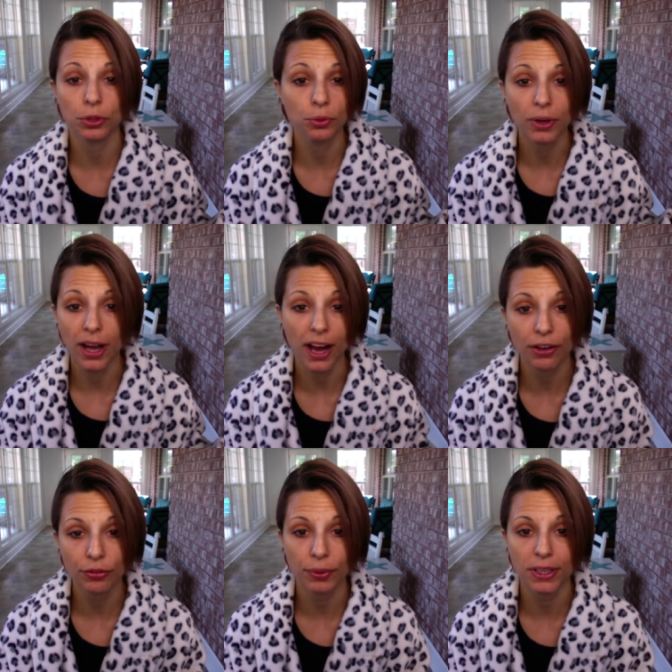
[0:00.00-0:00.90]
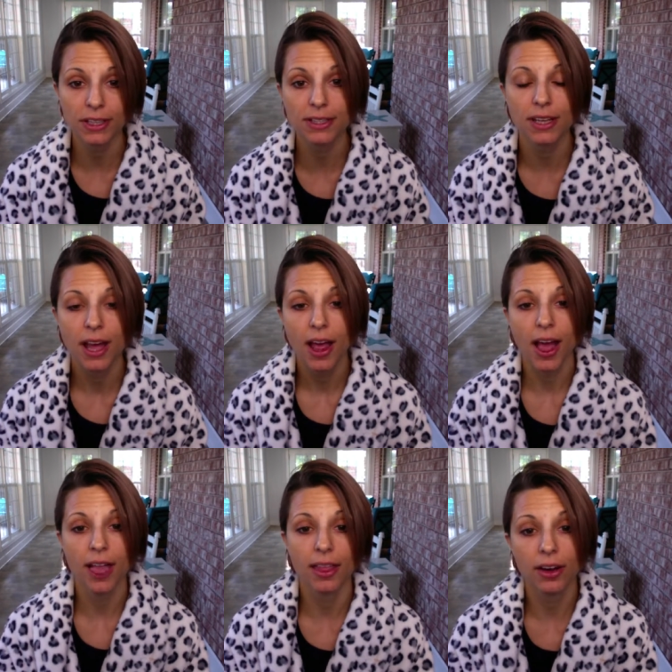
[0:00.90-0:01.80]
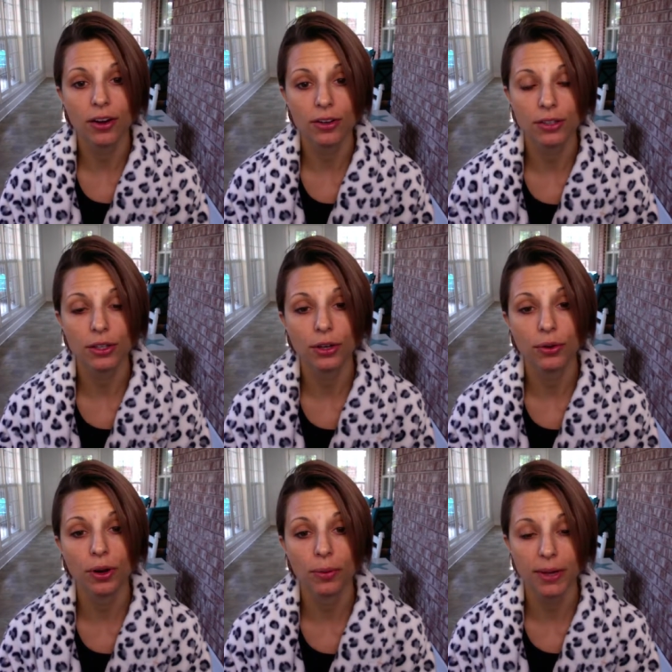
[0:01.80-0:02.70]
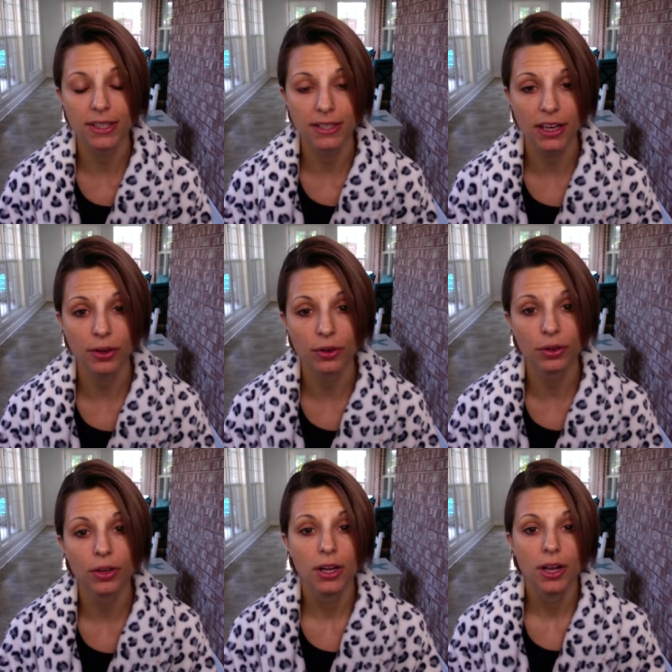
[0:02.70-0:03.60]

and a half weeks, and then also on my cycle.